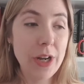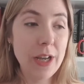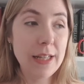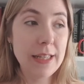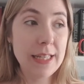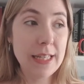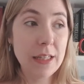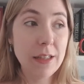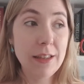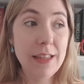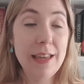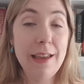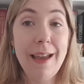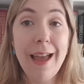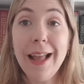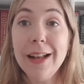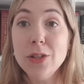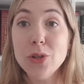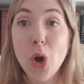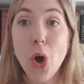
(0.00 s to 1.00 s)
until the
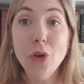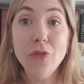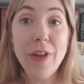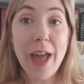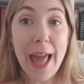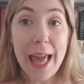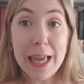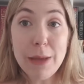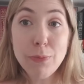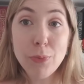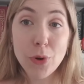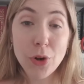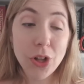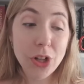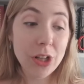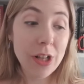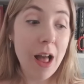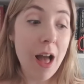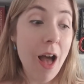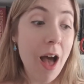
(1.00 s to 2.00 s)
end of
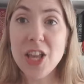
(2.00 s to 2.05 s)
April.